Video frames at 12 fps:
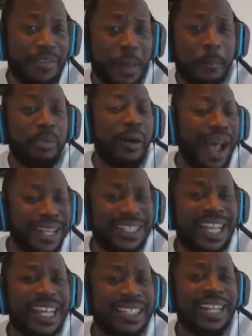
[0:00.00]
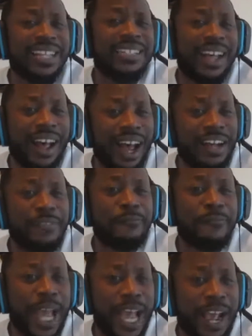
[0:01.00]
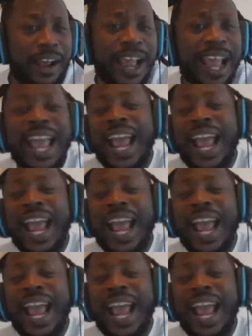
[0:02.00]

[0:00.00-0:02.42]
The process is unfair.